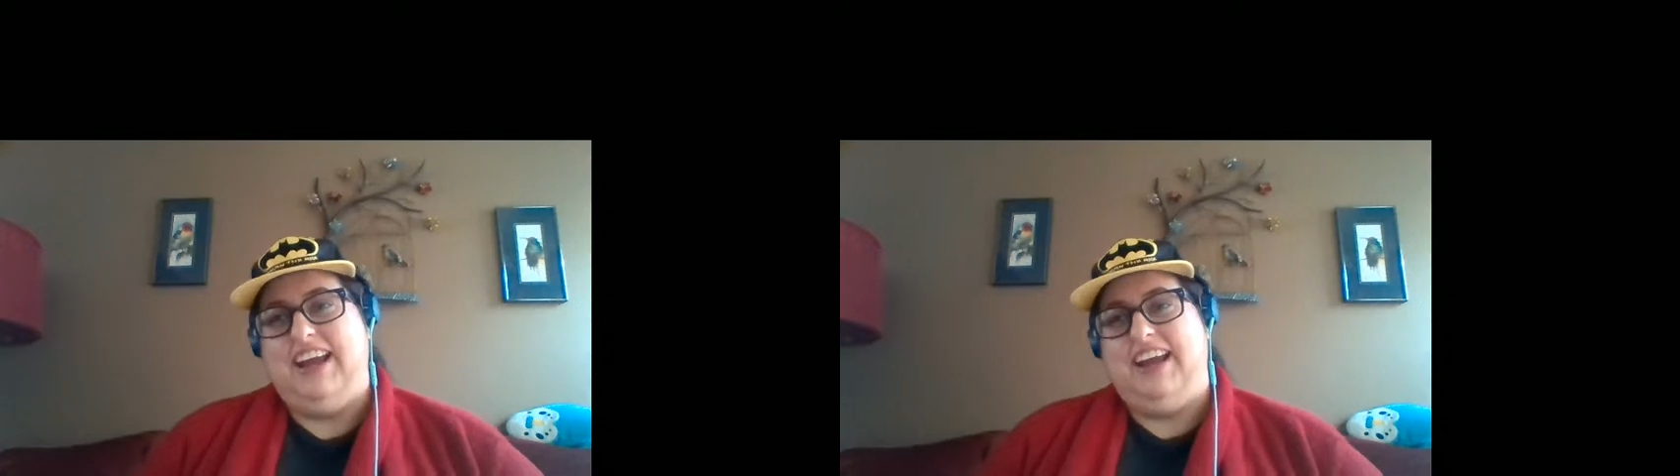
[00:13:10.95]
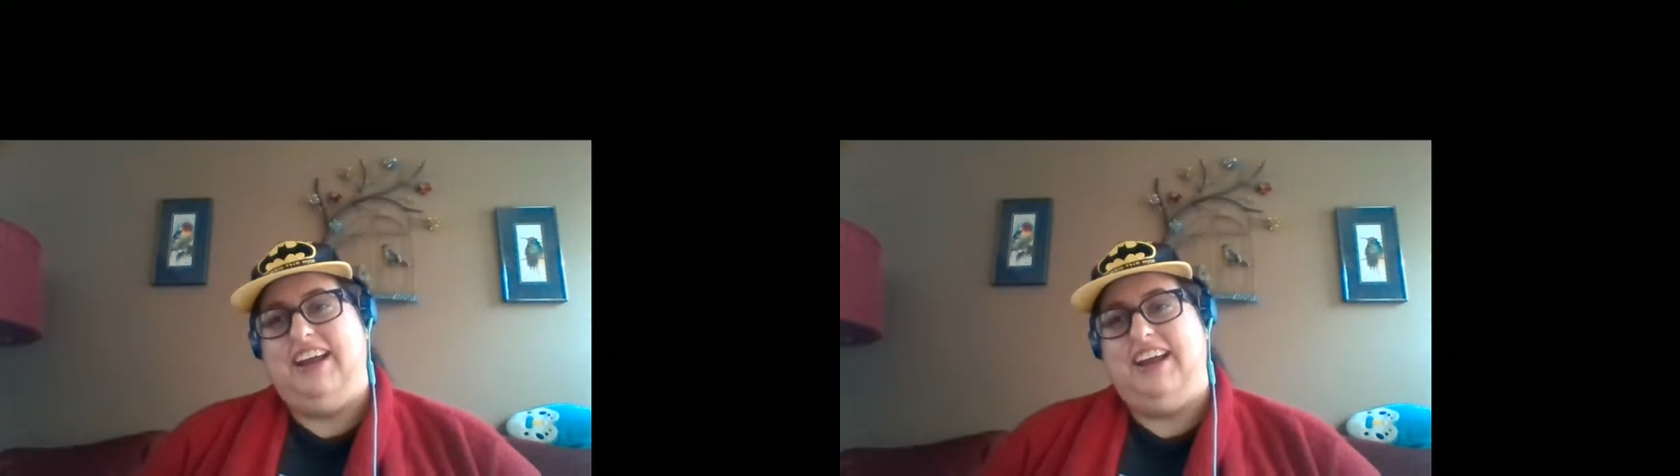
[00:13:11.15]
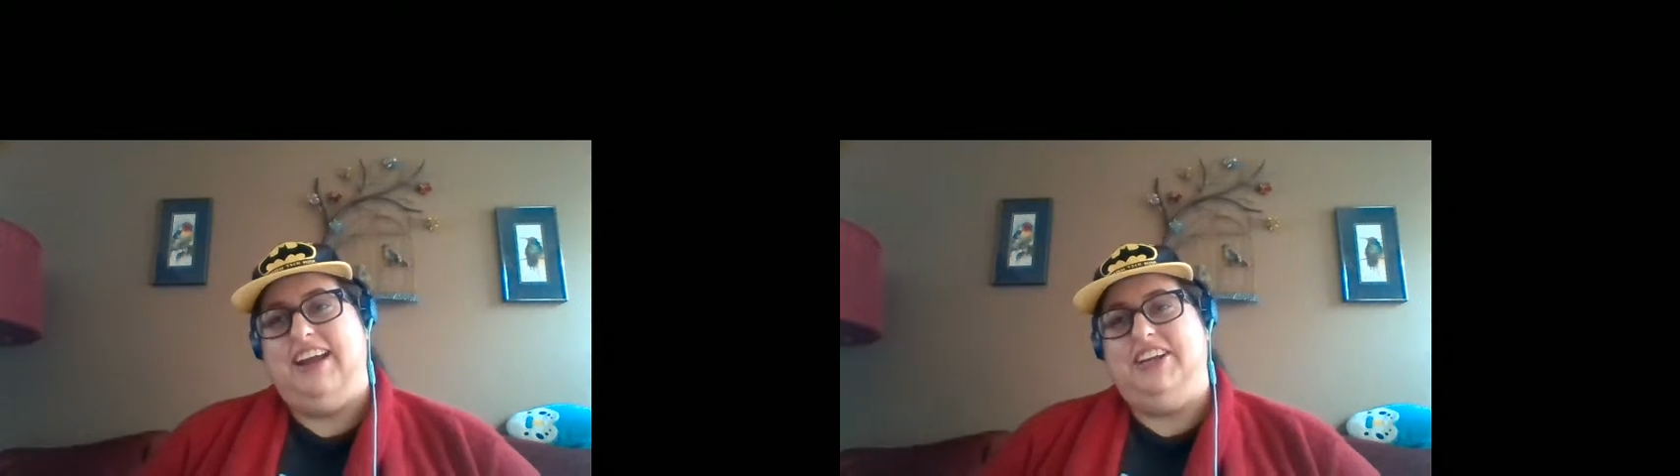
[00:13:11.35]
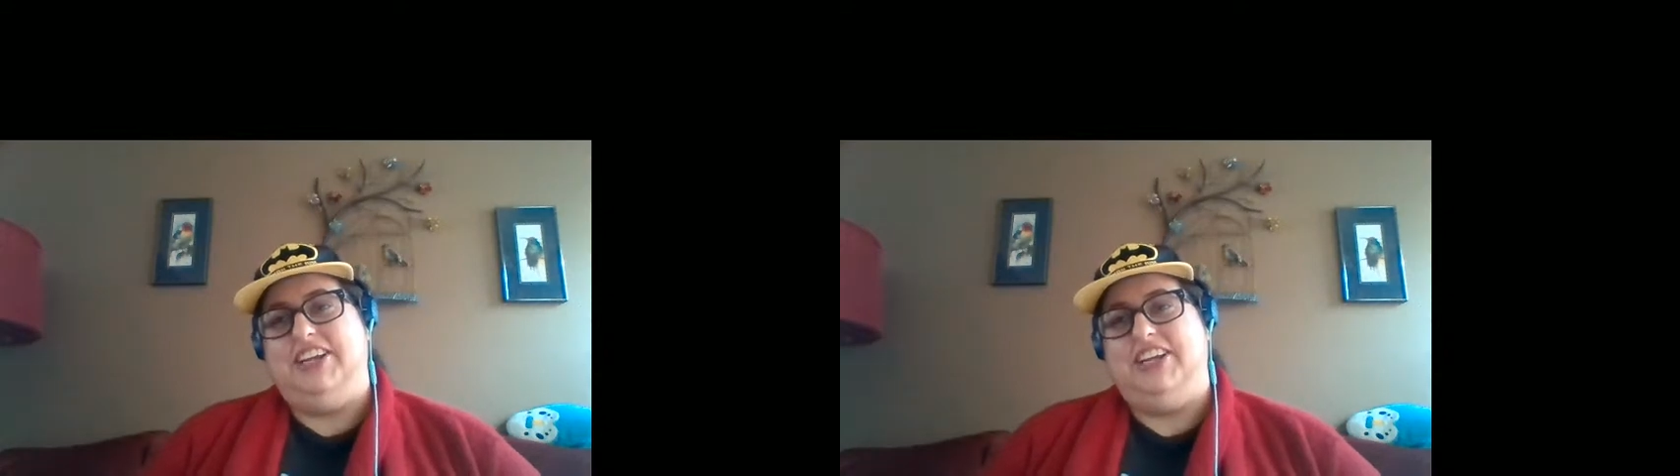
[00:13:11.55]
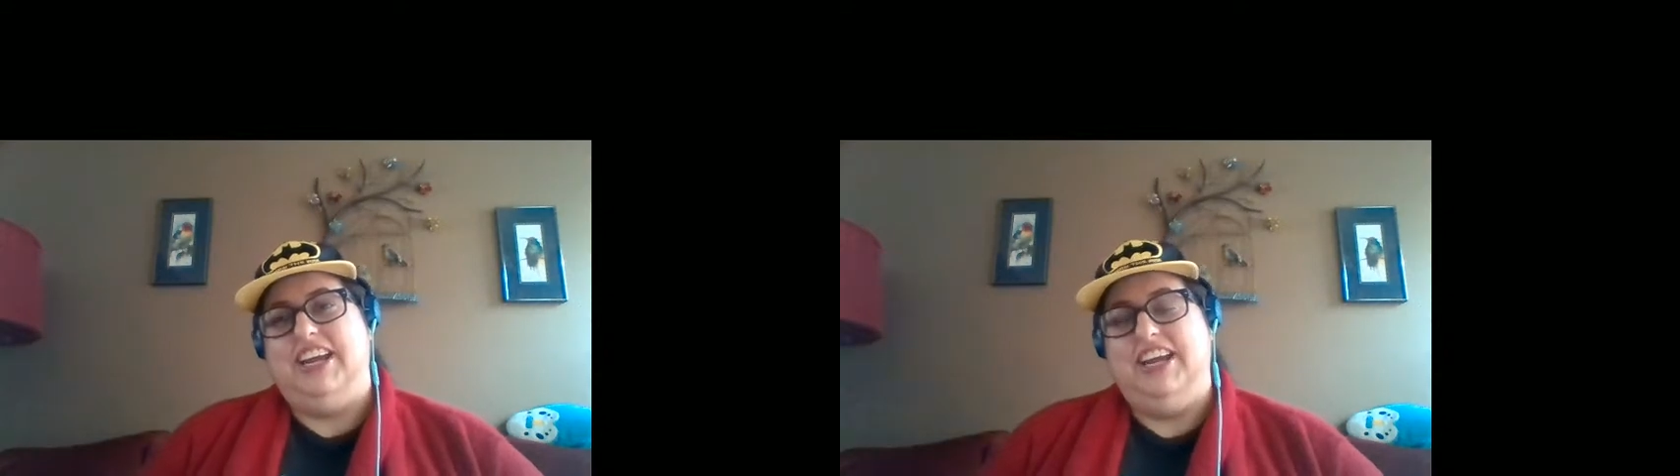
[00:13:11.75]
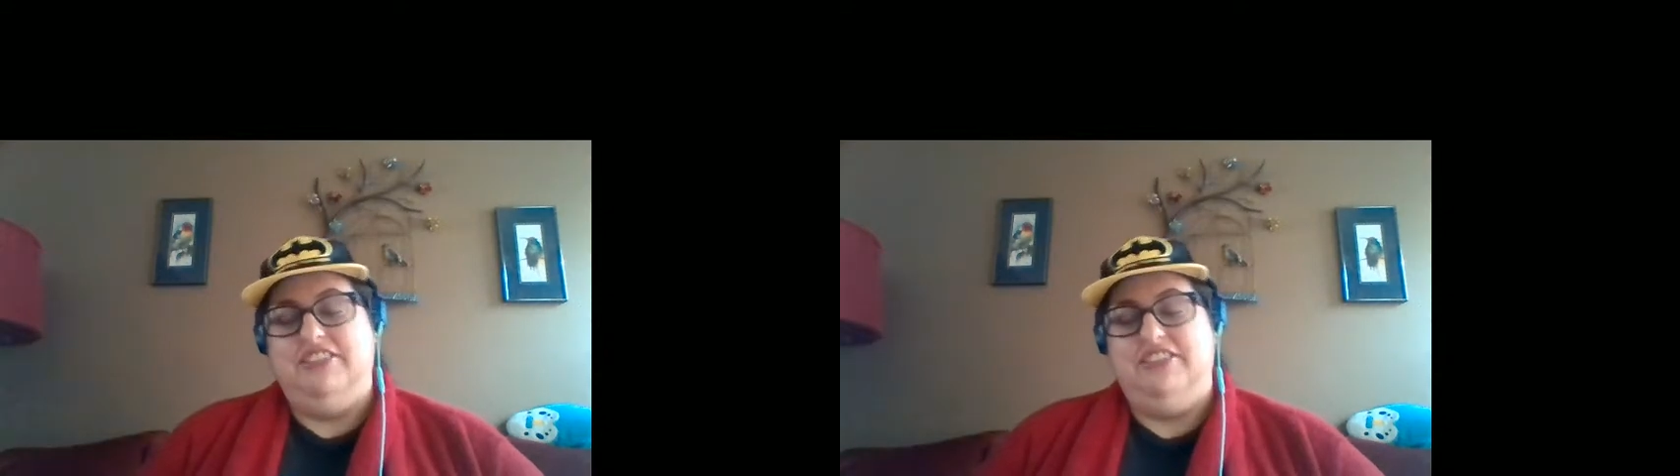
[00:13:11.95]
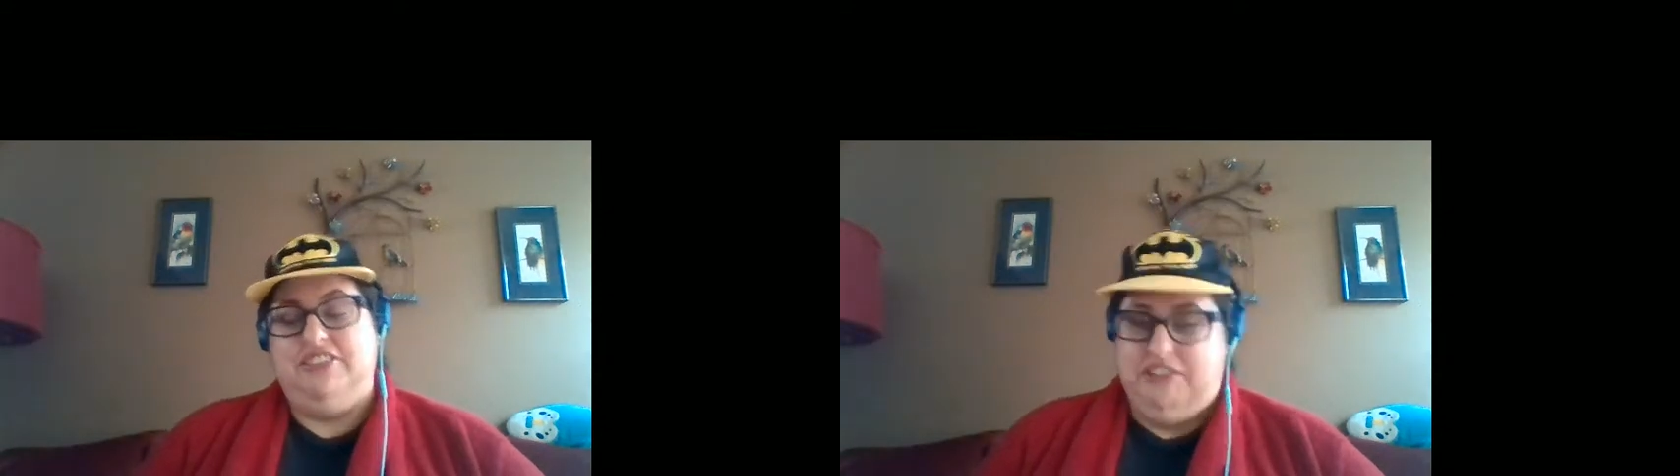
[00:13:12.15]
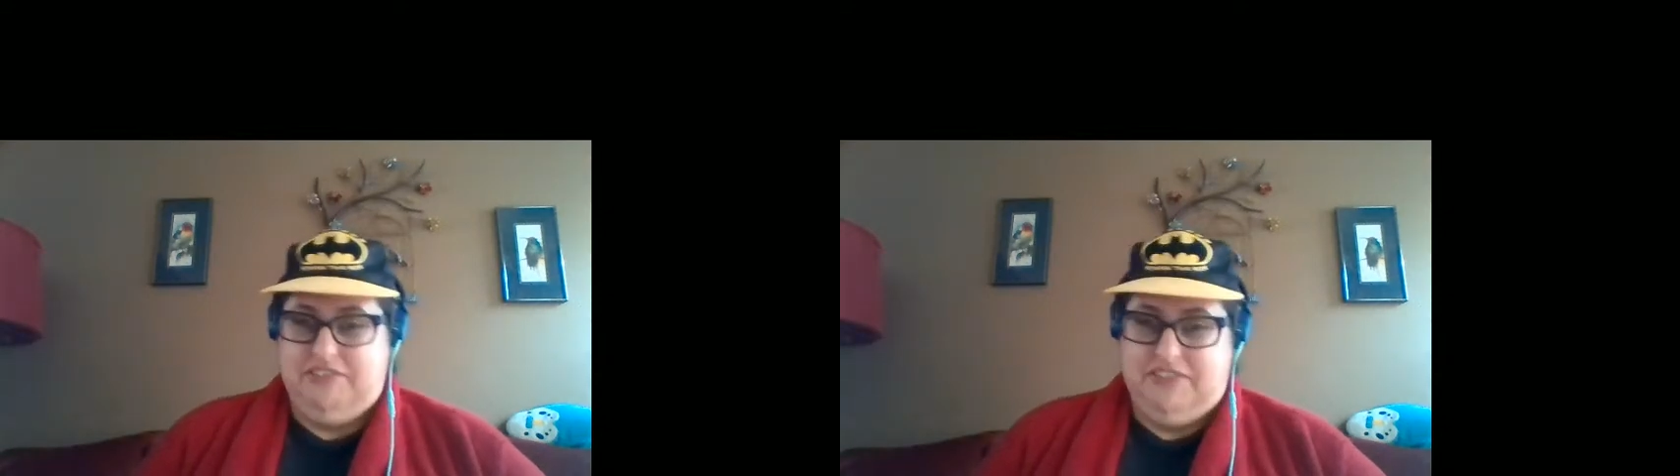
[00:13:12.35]
which is no
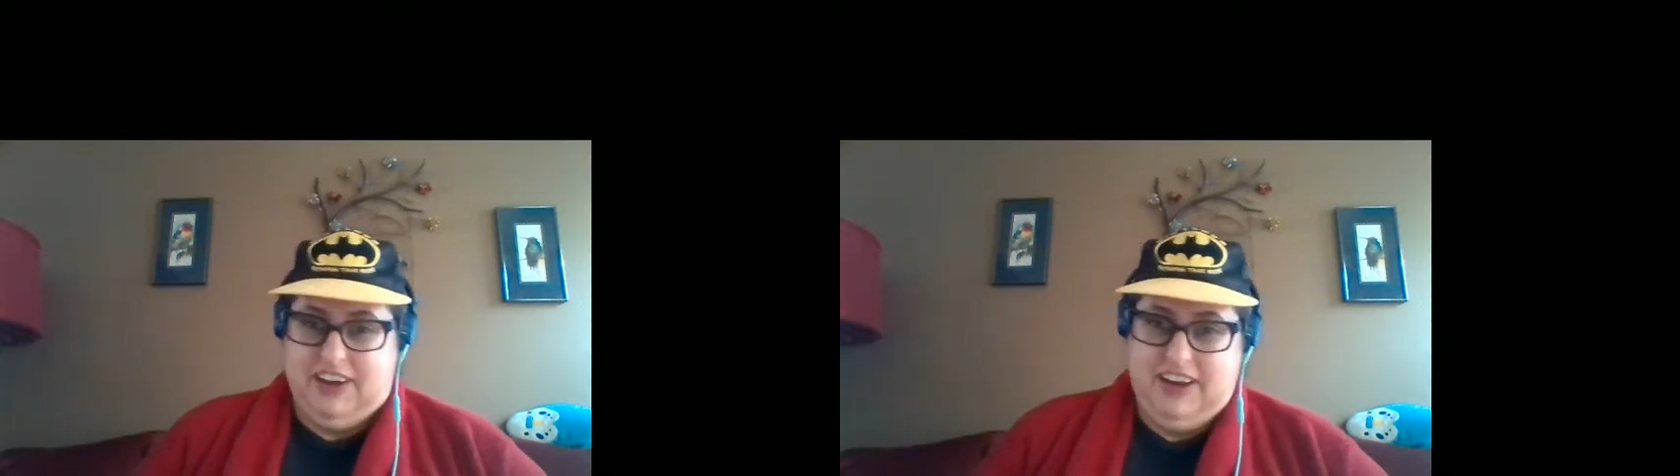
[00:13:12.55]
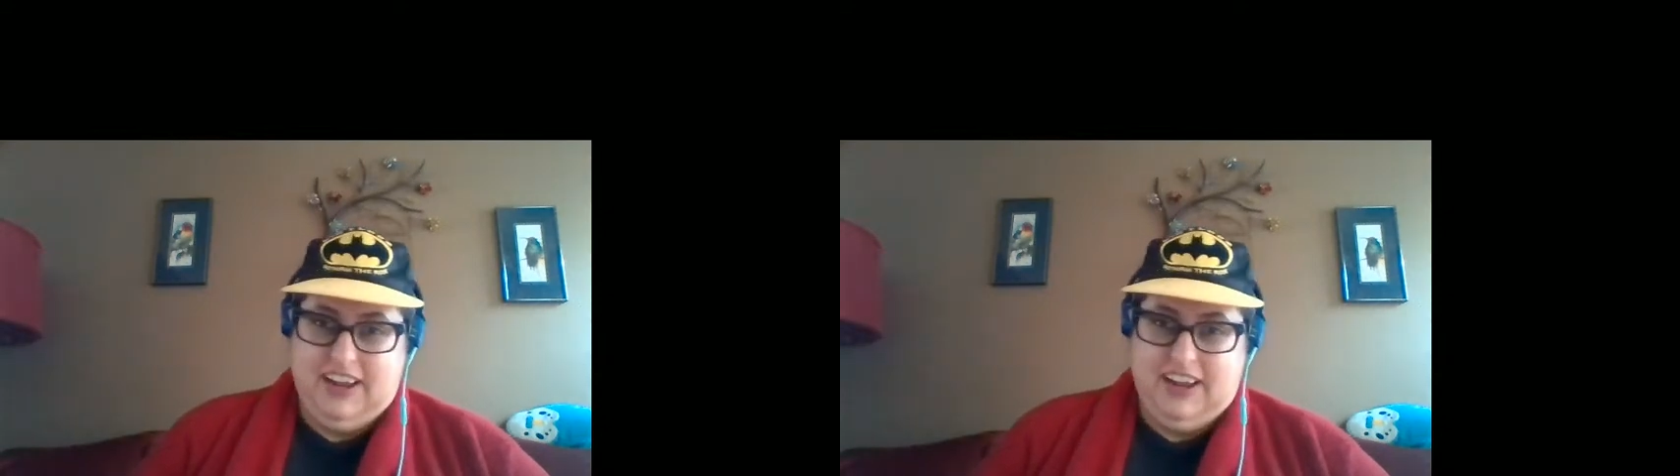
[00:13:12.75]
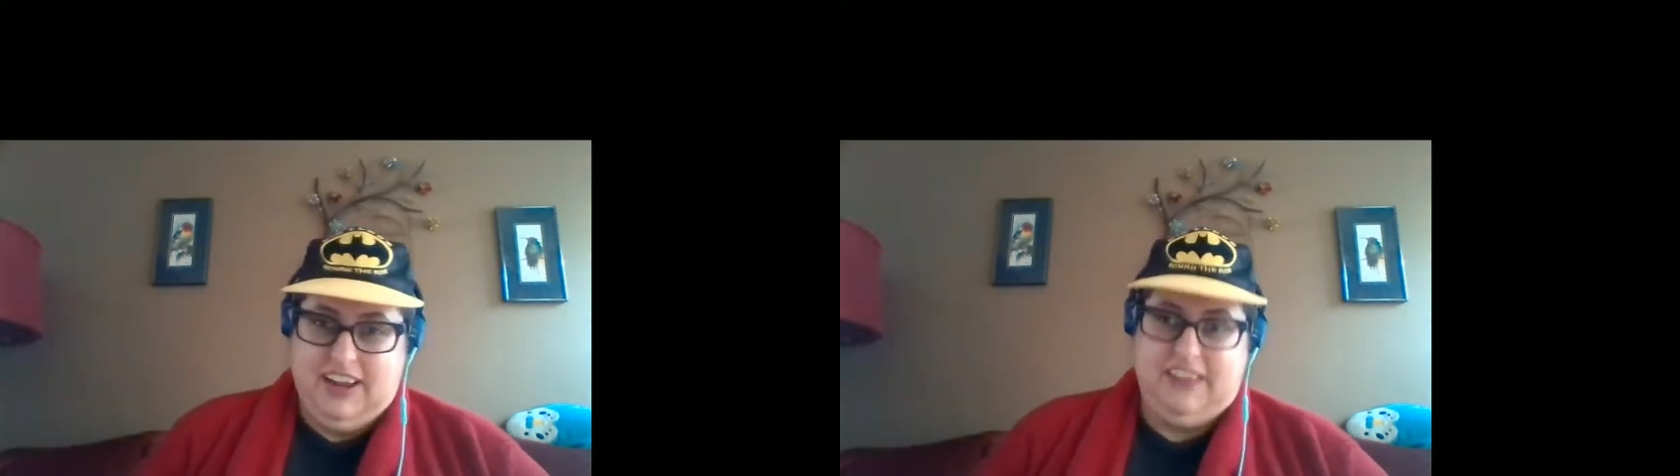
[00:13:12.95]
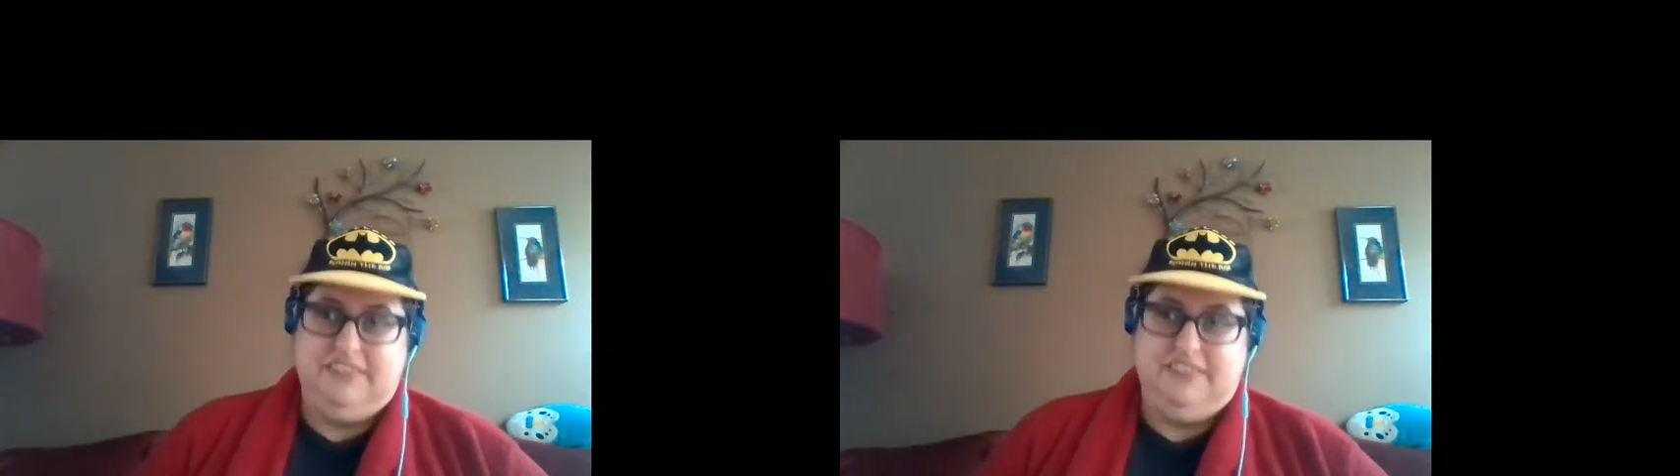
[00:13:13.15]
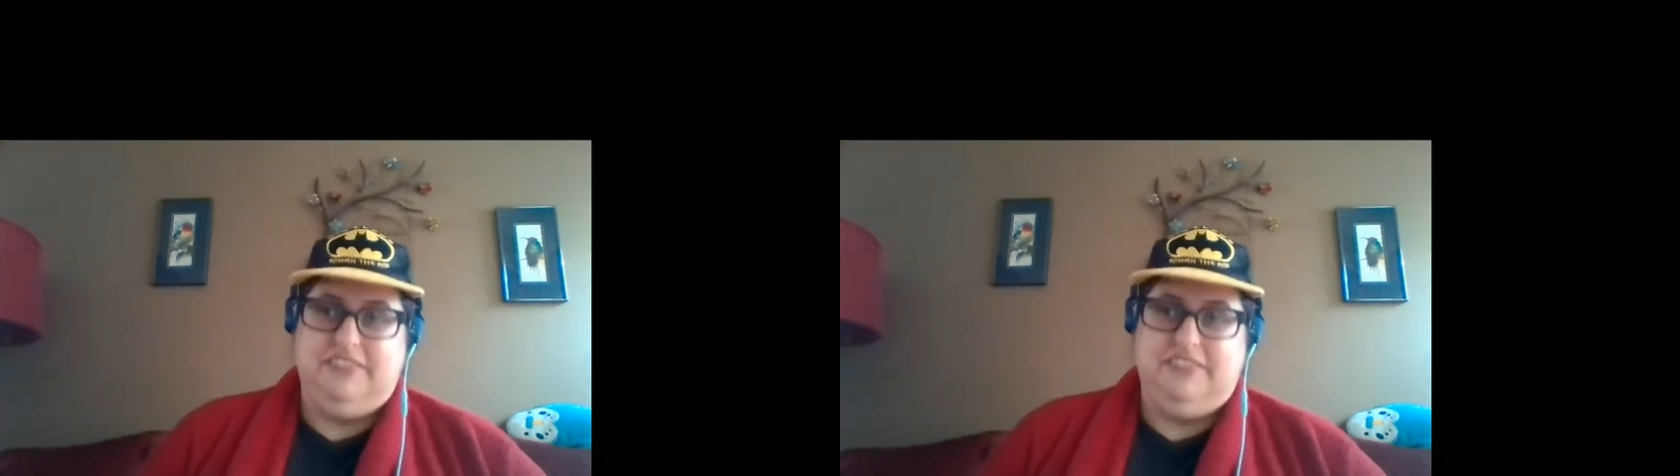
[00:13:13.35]
fun, as